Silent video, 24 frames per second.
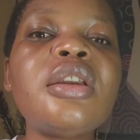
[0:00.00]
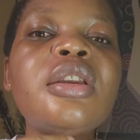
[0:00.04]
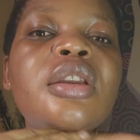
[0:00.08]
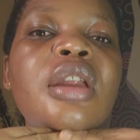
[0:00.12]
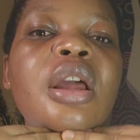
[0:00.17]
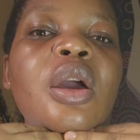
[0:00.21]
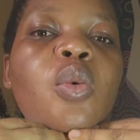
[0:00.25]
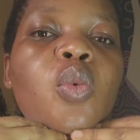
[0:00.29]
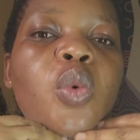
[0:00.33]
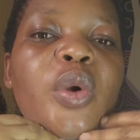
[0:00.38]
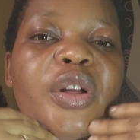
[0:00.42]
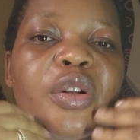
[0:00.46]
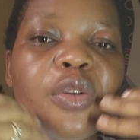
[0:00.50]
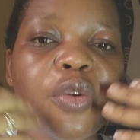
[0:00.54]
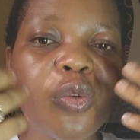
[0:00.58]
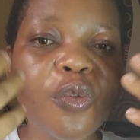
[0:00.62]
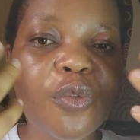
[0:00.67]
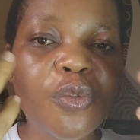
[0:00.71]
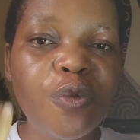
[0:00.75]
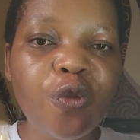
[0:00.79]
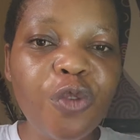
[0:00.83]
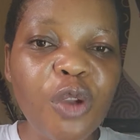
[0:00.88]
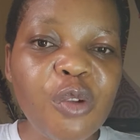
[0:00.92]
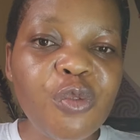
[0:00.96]
they will
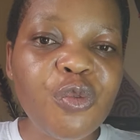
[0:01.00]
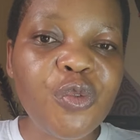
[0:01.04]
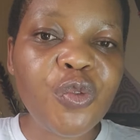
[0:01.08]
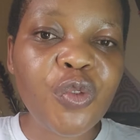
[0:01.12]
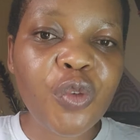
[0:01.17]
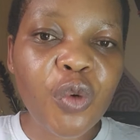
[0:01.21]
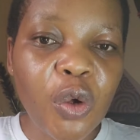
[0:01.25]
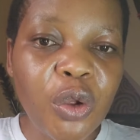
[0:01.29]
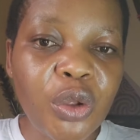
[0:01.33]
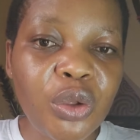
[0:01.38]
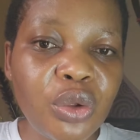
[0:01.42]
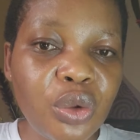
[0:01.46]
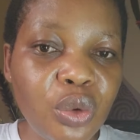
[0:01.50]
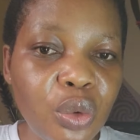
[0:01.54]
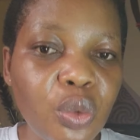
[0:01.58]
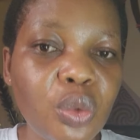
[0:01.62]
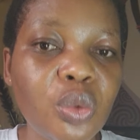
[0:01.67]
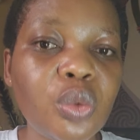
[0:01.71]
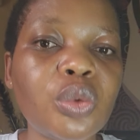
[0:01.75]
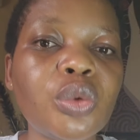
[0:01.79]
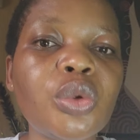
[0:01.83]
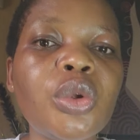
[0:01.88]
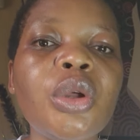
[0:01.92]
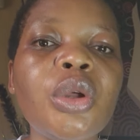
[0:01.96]
favor you.